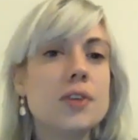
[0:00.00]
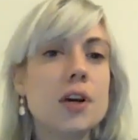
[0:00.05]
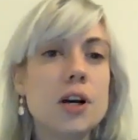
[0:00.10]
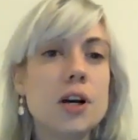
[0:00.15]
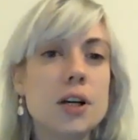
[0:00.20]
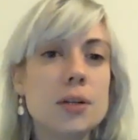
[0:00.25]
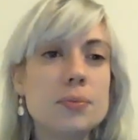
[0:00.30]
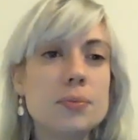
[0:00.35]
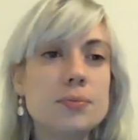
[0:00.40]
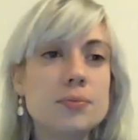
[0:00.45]

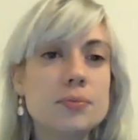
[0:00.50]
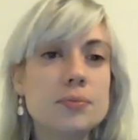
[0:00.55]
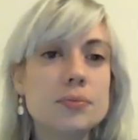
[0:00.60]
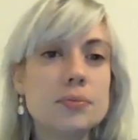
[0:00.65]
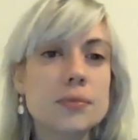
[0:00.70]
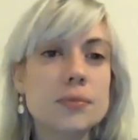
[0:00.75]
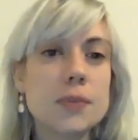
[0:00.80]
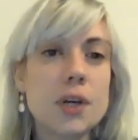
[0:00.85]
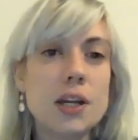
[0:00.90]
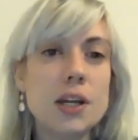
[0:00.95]
And
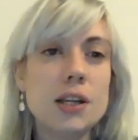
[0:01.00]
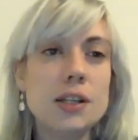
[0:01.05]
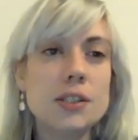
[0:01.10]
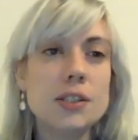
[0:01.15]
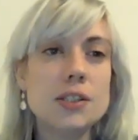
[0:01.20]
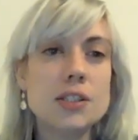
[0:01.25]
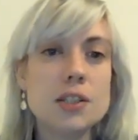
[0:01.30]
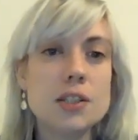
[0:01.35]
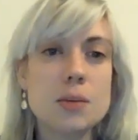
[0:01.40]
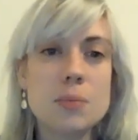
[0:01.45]

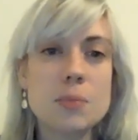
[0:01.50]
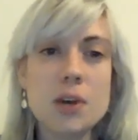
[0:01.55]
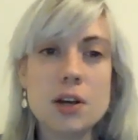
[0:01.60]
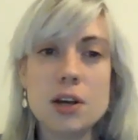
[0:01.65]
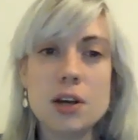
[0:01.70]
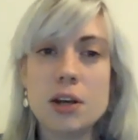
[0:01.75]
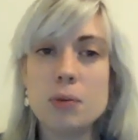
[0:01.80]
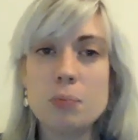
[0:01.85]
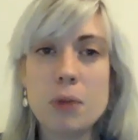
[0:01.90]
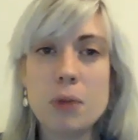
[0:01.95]

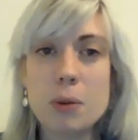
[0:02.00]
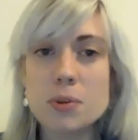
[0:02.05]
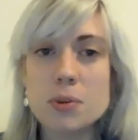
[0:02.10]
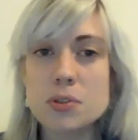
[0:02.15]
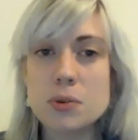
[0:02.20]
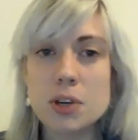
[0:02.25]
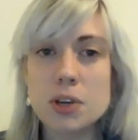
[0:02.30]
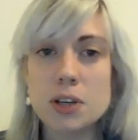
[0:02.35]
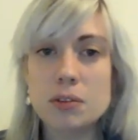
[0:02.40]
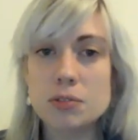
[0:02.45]
you might be
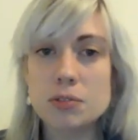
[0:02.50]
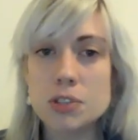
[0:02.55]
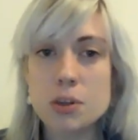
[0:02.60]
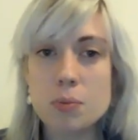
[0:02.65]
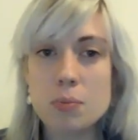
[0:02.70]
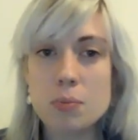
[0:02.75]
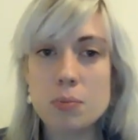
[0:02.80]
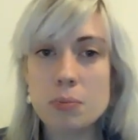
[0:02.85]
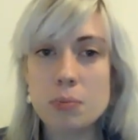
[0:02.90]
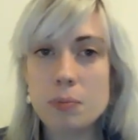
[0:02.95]
doing
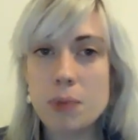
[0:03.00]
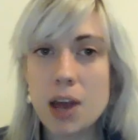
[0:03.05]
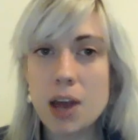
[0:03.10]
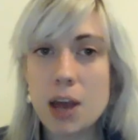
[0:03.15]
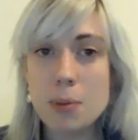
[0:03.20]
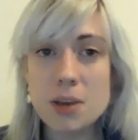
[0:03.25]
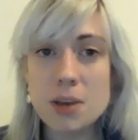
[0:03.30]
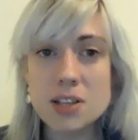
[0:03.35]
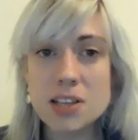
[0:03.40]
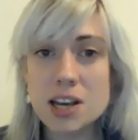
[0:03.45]
some
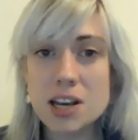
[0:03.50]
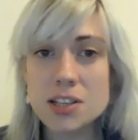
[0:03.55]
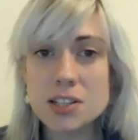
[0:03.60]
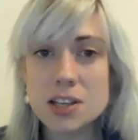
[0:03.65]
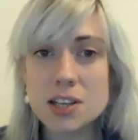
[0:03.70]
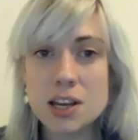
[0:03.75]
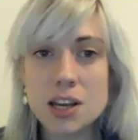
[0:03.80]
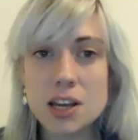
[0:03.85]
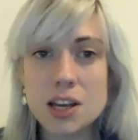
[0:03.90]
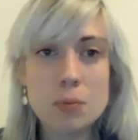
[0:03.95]
A/B
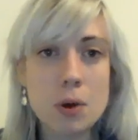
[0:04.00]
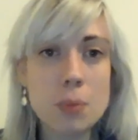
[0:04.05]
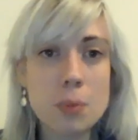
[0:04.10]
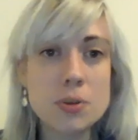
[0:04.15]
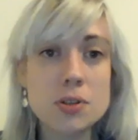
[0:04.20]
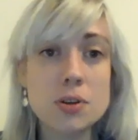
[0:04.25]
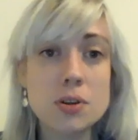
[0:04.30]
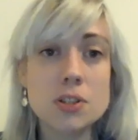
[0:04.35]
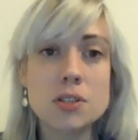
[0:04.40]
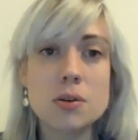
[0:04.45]
testing, might
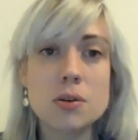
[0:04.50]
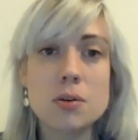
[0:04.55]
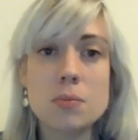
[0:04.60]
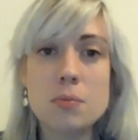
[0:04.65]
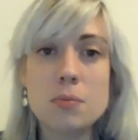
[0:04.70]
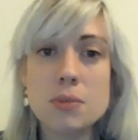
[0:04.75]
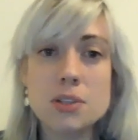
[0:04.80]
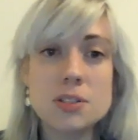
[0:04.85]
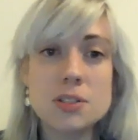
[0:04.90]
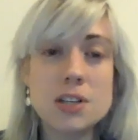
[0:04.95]
be doing
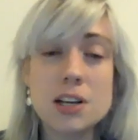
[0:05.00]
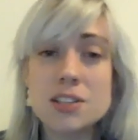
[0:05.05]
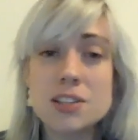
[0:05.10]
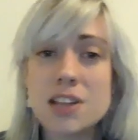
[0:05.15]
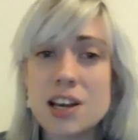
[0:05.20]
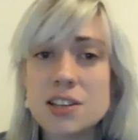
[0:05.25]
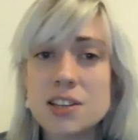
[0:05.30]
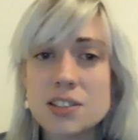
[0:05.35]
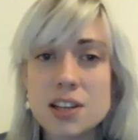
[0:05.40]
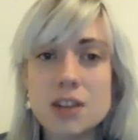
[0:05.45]
some SIG
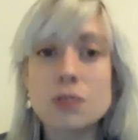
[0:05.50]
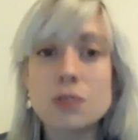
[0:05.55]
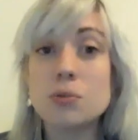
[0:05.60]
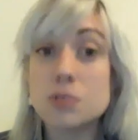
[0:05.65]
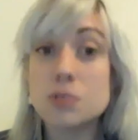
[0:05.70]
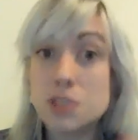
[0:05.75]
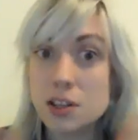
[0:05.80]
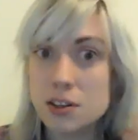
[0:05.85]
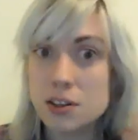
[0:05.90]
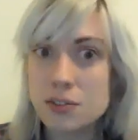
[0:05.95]
testing
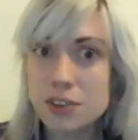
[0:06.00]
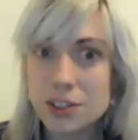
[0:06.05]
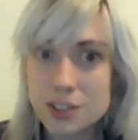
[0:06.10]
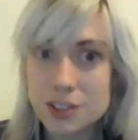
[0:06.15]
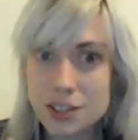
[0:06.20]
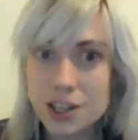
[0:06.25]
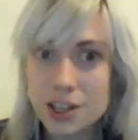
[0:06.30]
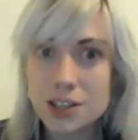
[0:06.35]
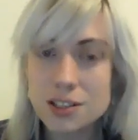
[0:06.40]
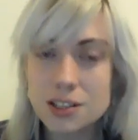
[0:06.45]
or
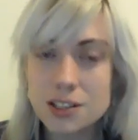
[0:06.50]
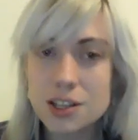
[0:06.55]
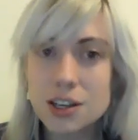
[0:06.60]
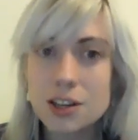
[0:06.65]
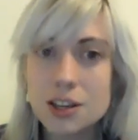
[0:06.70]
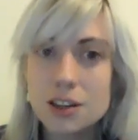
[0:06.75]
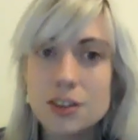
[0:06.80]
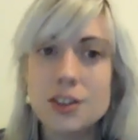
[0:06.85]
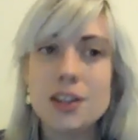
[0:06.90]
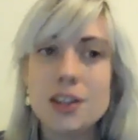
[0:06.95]
significant
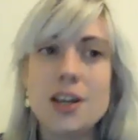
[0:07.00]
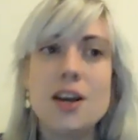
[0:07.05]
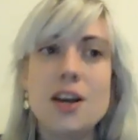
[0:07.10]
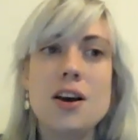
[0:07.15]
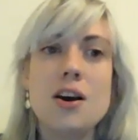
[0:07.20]
testing,